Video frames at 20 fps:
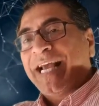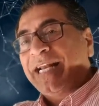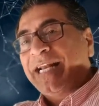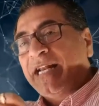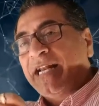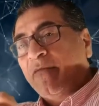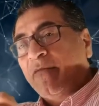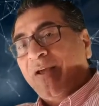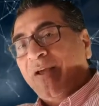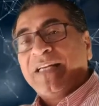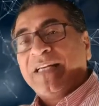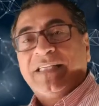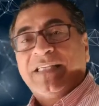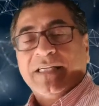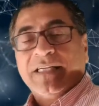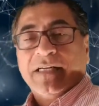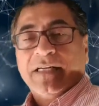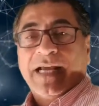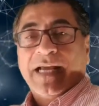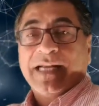and
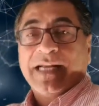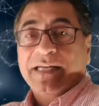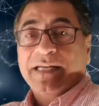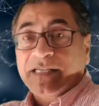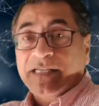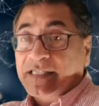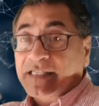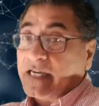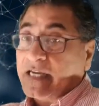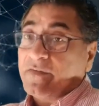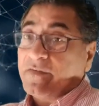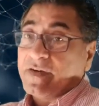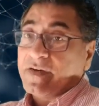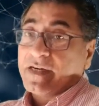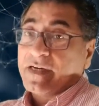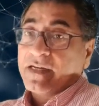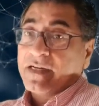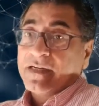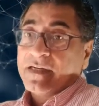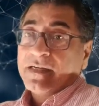invented and
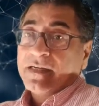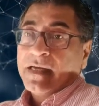discovered